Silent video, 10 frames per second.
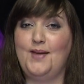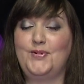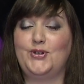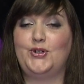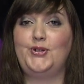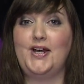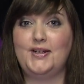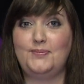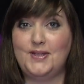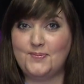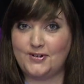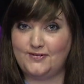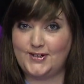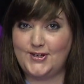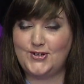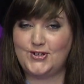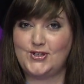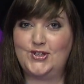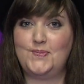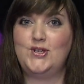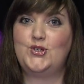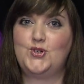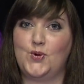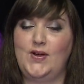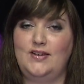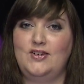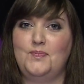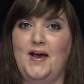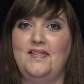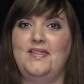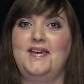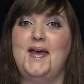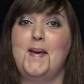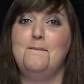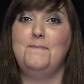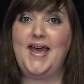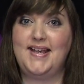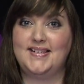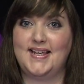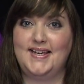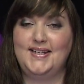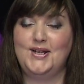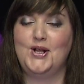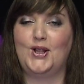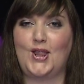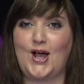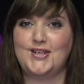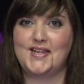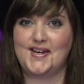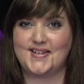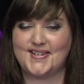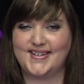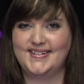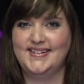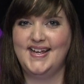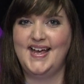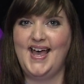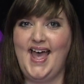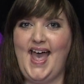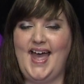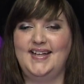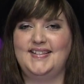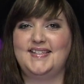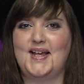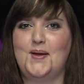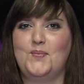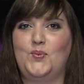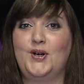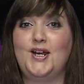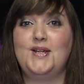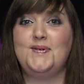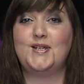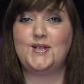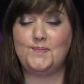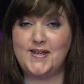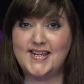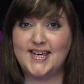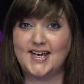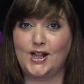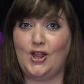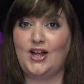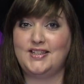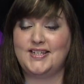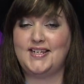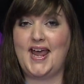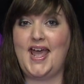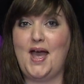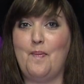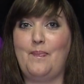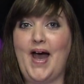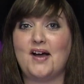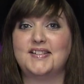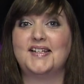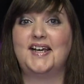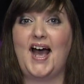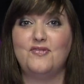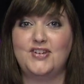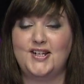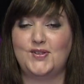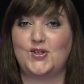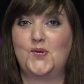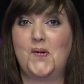I'm incredibly privileged to be joined by the amazing Lars Innesen, and we're going to be speaking a lot today about covenants